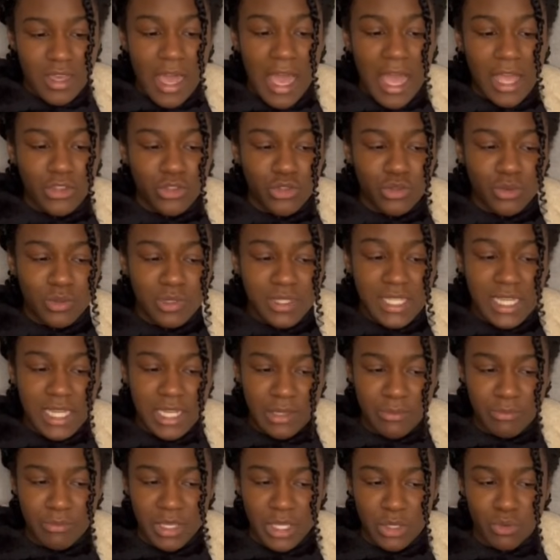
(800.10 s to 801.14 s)
And you're
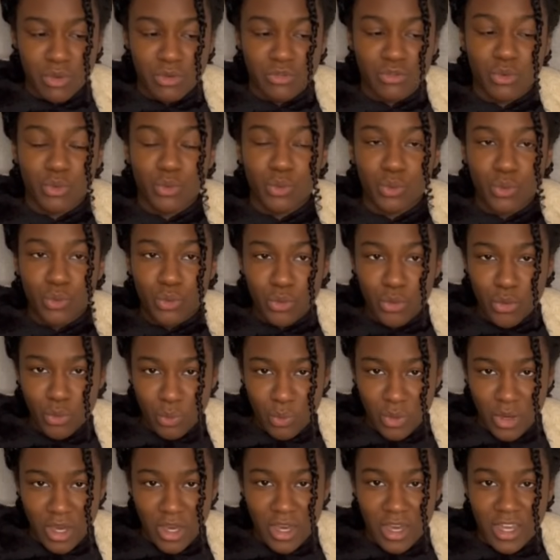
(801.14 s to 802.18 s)
telling me with all the
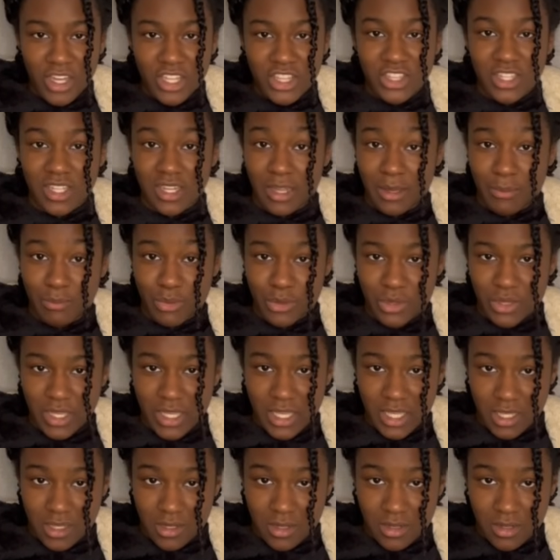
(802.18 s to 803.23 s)
work that I put
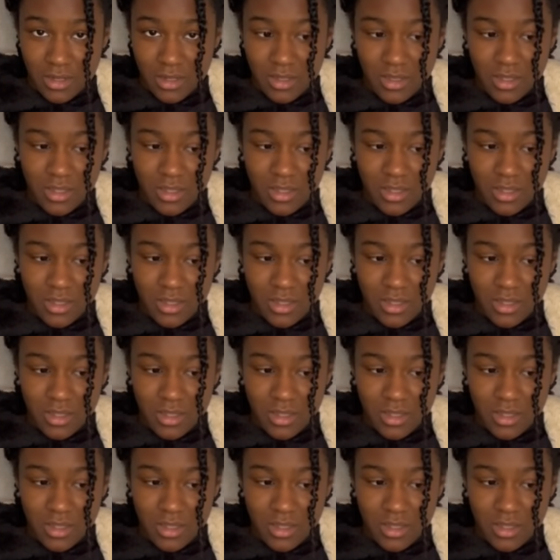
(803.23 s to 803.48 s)
in,